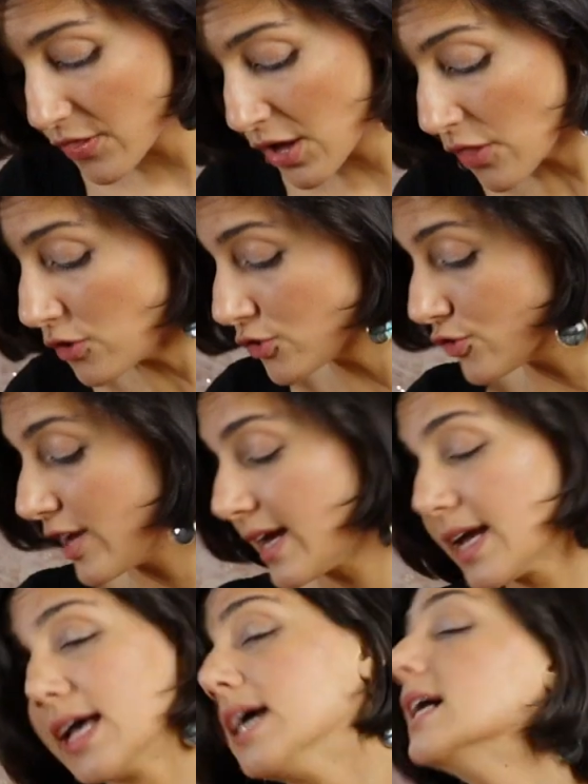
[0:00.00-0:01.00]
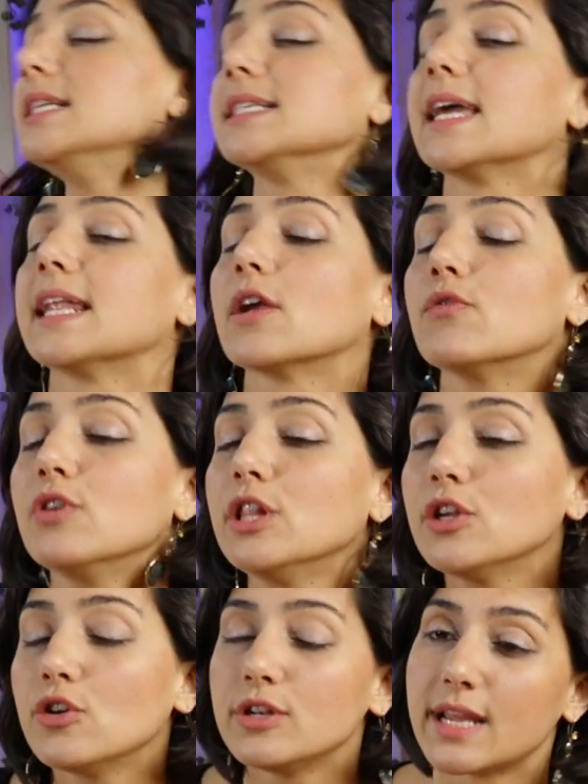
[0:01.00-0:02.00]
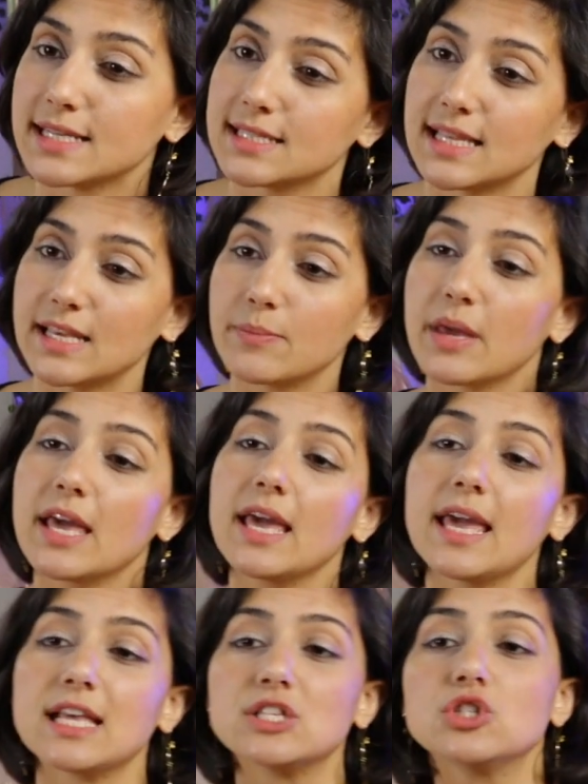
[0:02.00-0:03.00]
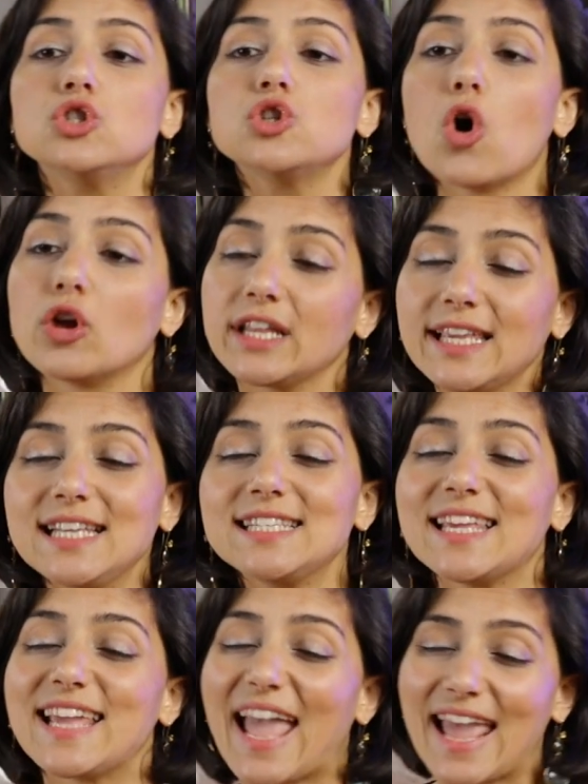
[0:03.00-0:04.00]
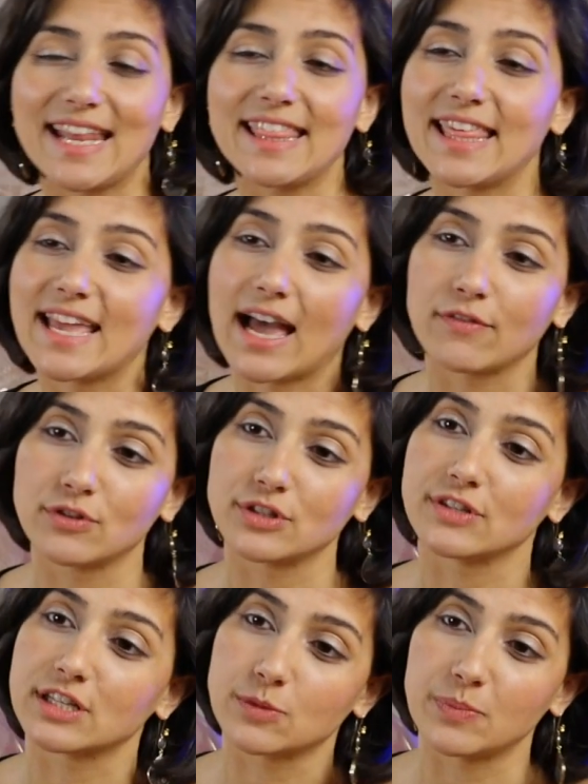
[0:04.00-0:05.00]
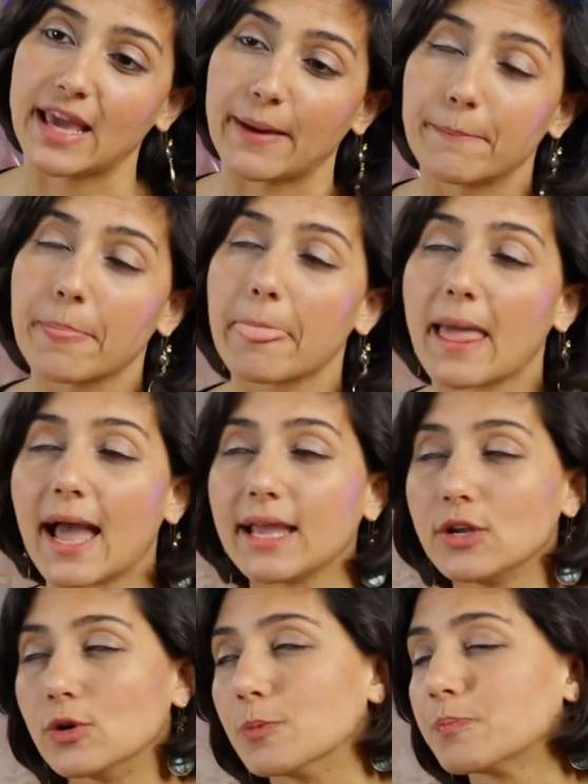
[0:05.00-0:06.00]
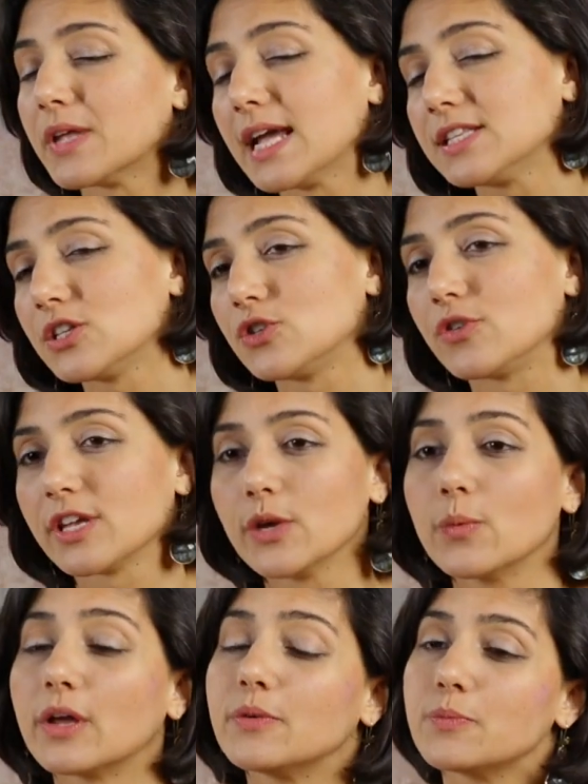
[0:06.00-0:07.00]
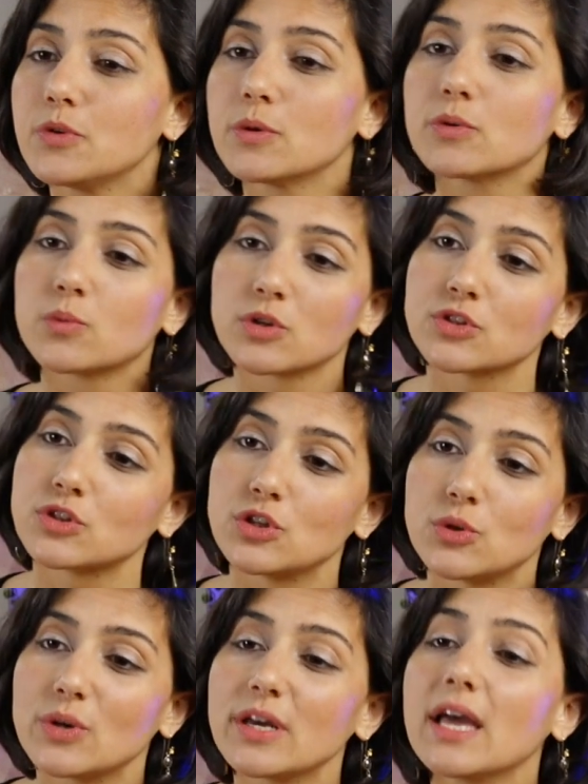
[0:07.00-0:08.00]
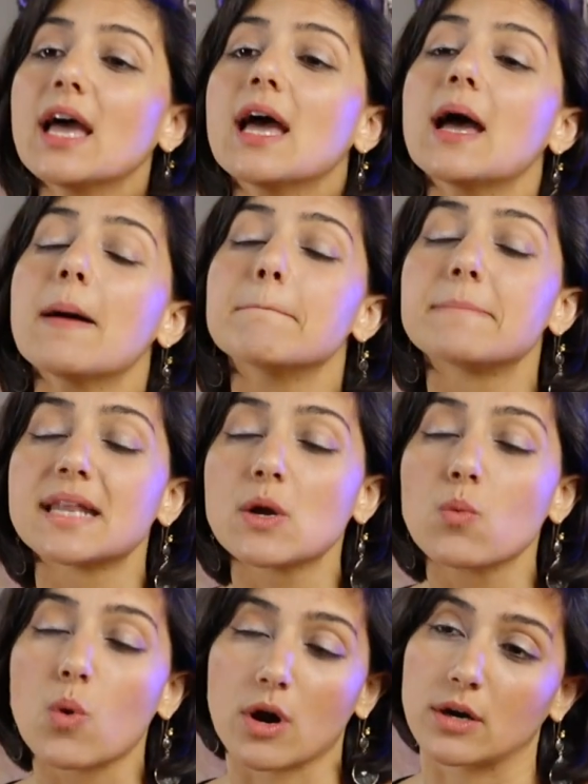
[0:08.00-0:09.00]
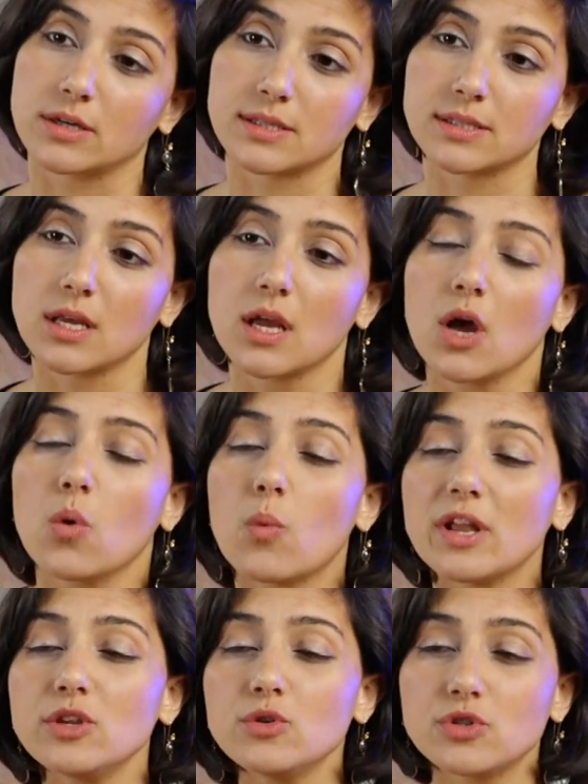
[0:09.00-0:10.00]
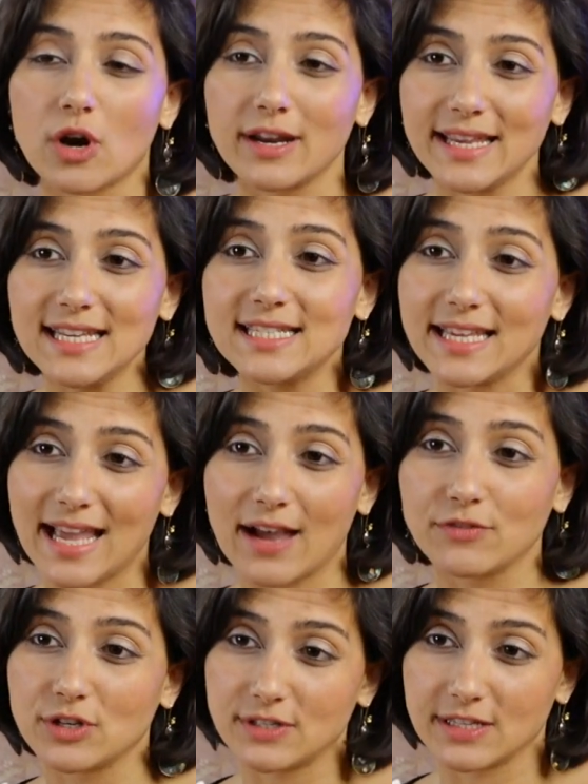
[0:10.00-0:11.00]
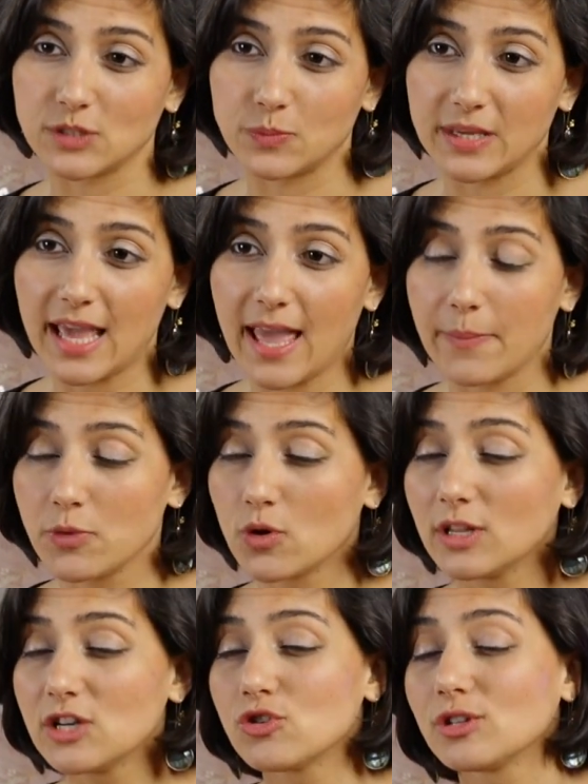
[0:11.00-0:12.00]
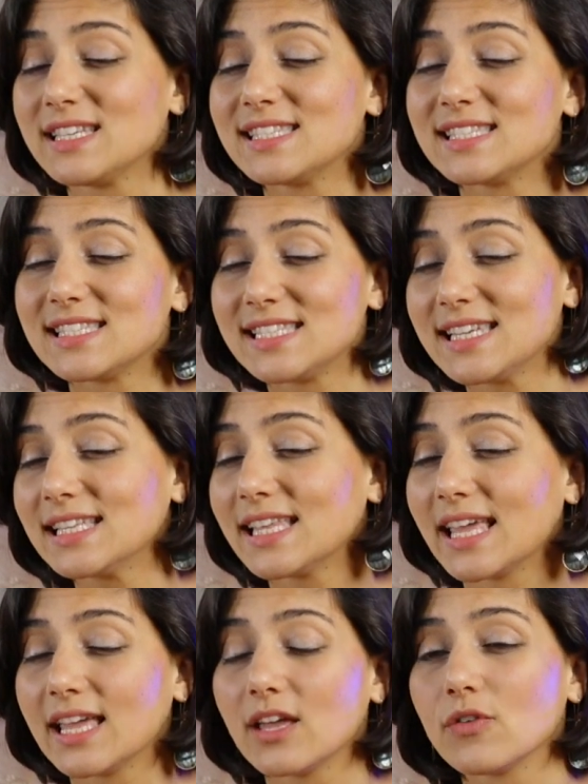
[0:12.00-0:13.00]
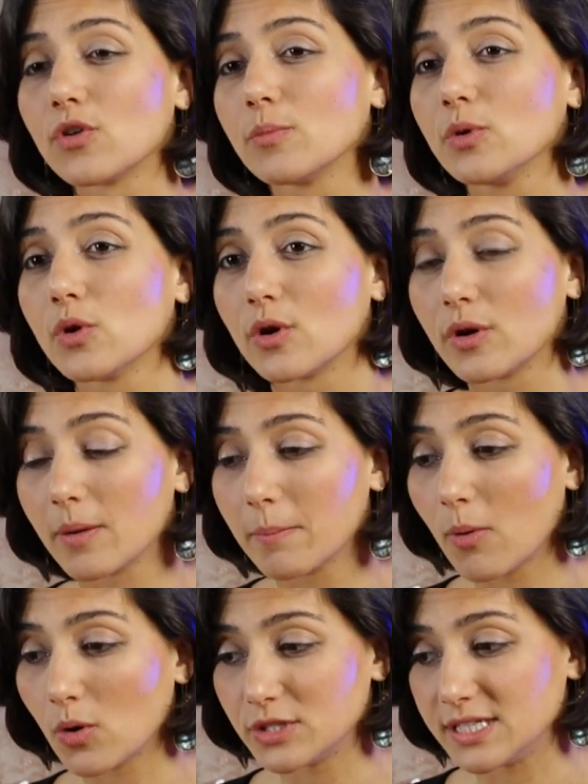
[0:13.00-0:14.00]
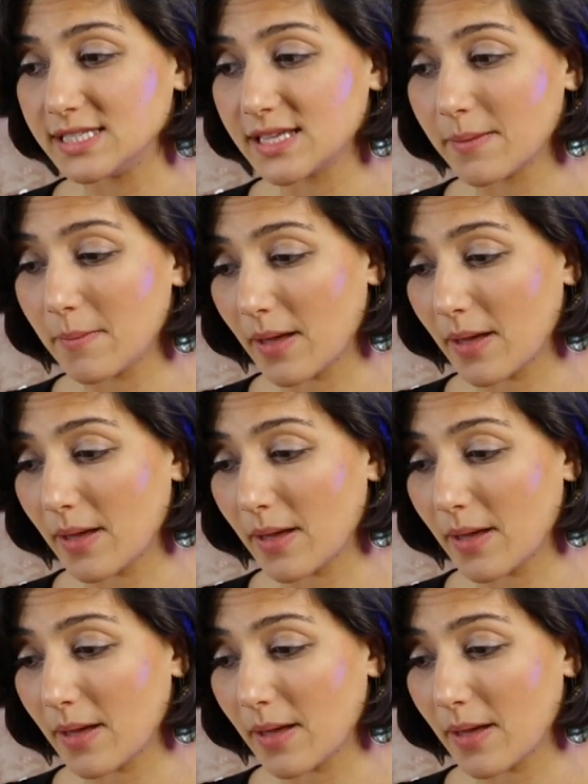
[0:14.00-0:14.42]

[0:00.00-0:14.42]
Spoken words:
The other trick to getting a really good night's sleep is not eating anything after 6 p.m. I know, it's a tricky one. No one wants to do it, but it works. When you start eating after 6 p.m., you're literally stealing from your body's